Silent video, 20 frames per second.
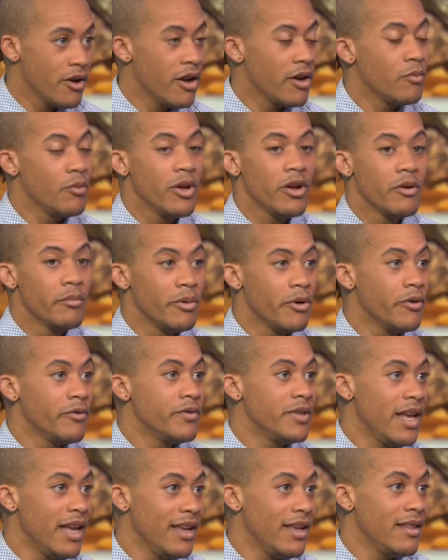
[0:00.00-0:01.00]
and we are
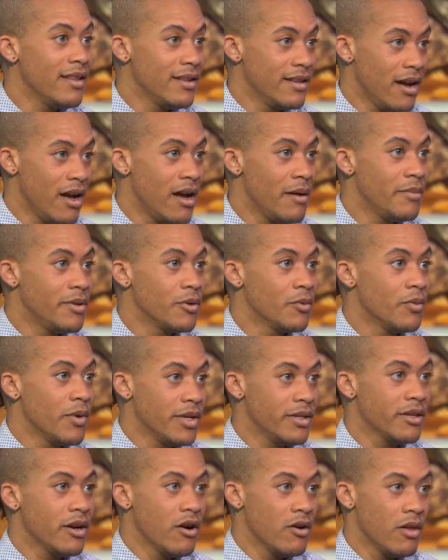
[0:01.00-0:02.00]
both taking the time to
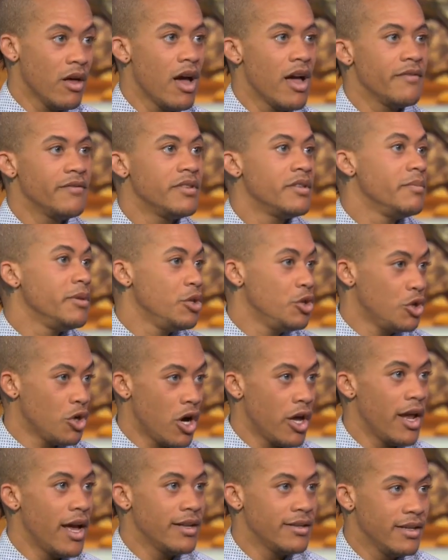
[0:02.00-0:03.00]
risk our lives to be
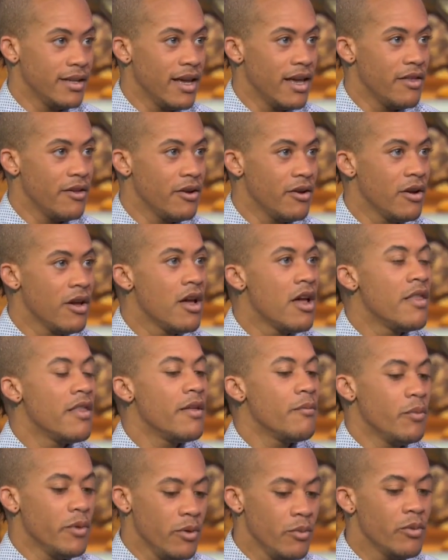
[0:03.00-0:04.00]
shot at together,
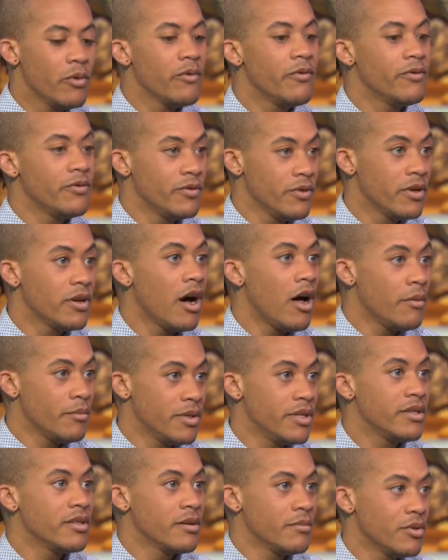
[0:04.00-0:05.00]
that we will
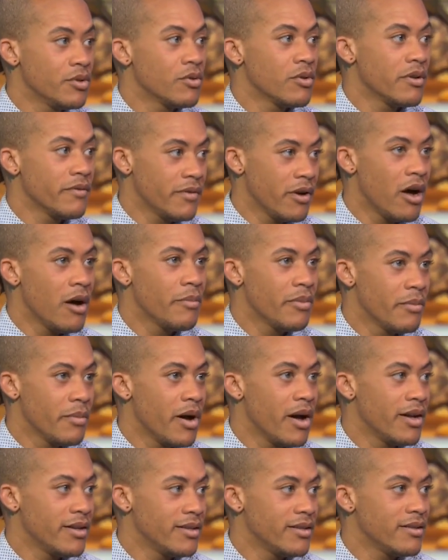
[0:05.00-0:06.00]
come to some sort of do,
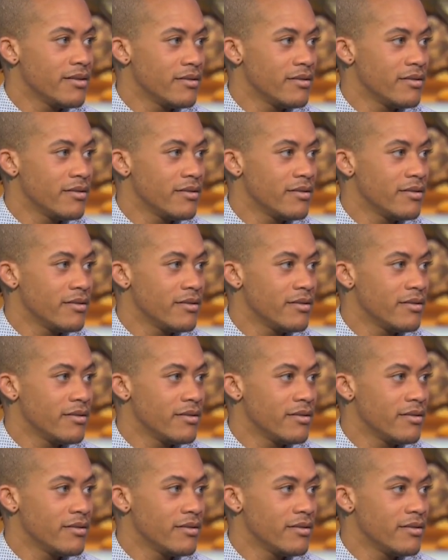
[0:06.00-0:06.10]
compromise. Do